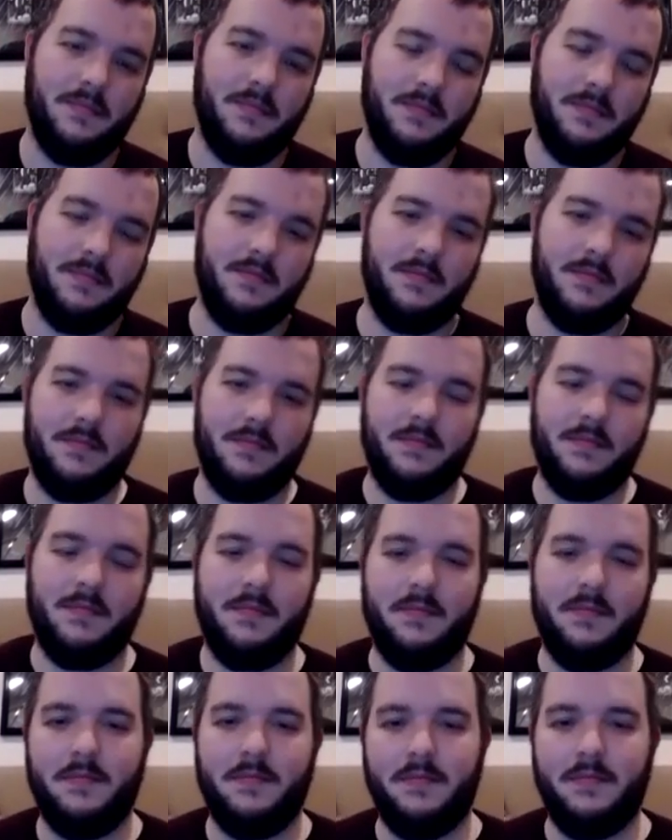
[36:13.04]

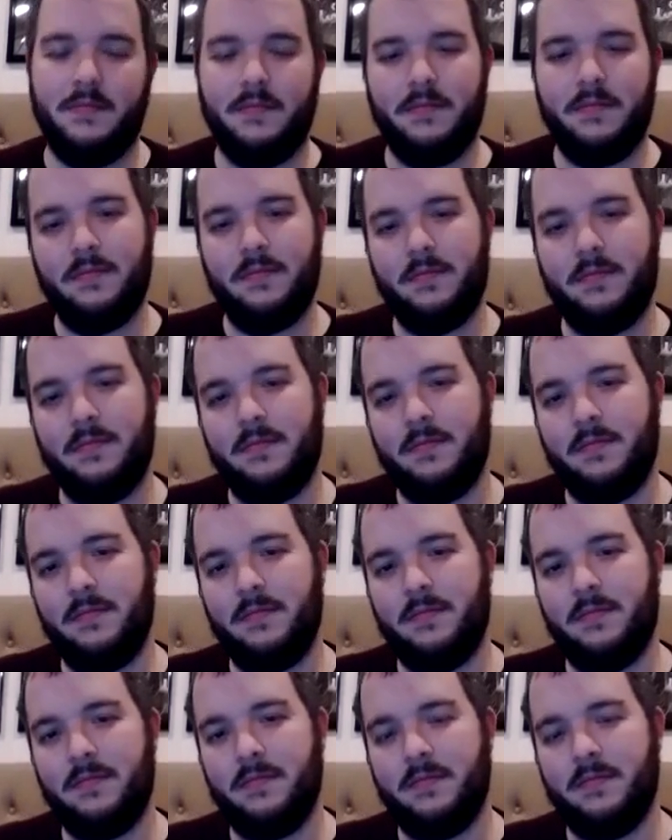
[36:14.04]

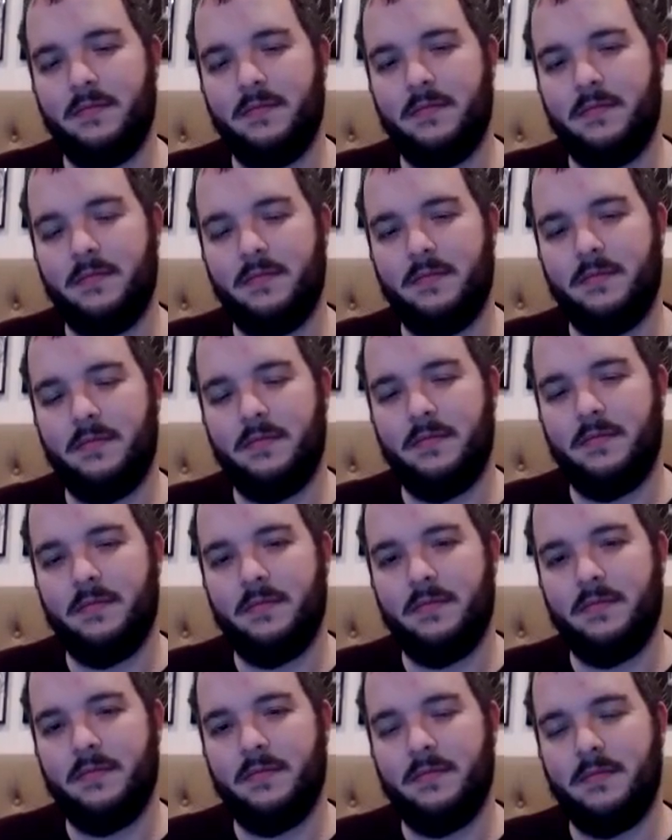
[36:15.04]

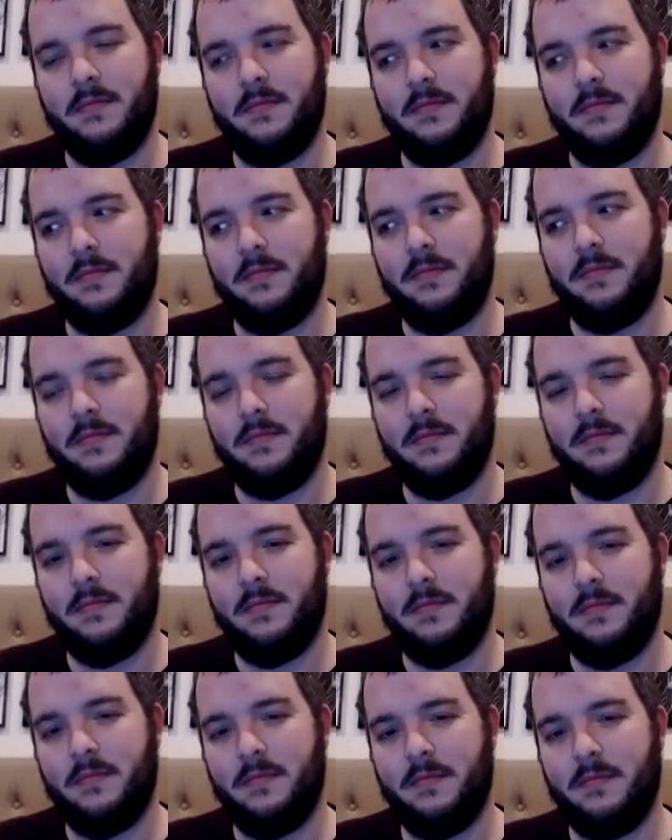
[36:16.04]

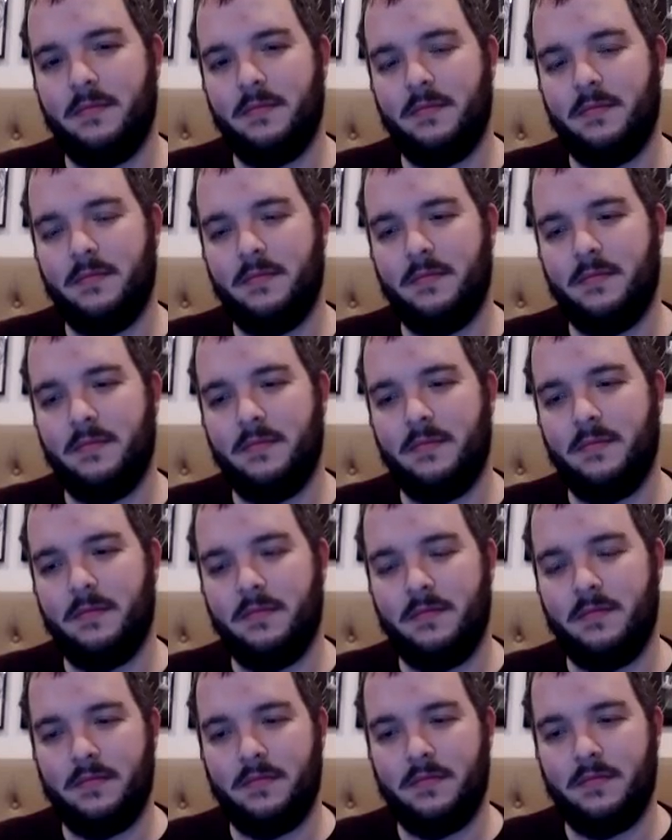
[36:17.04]

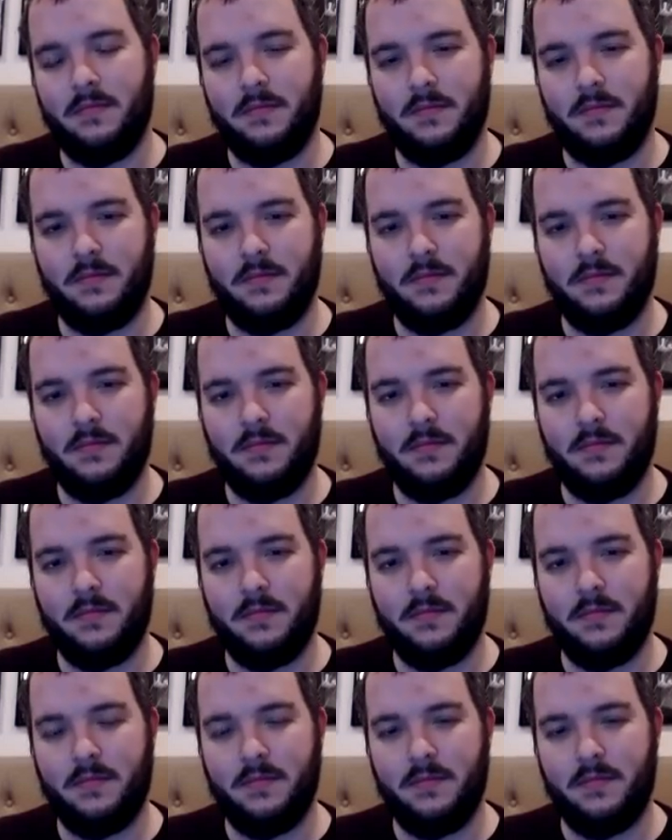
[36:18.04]

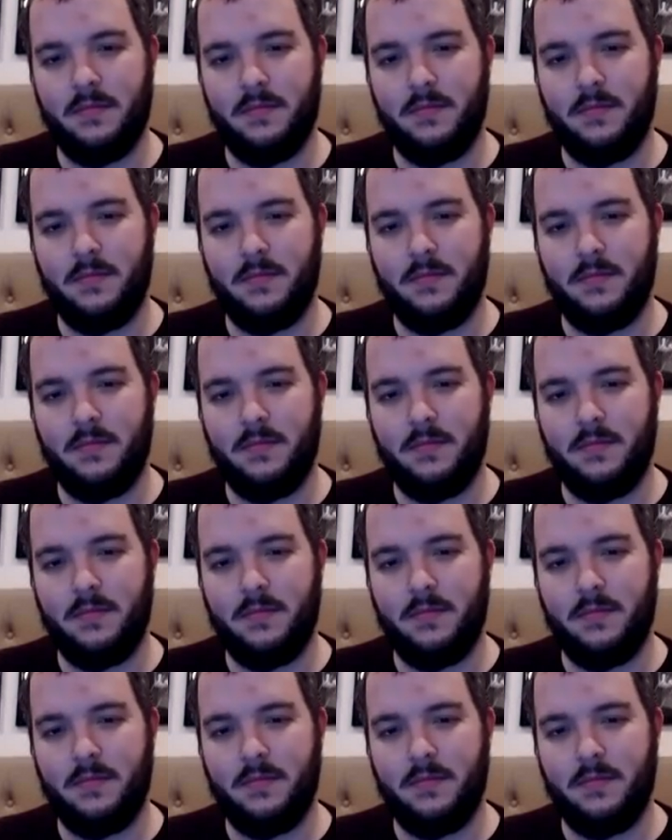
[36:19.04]
[no speech]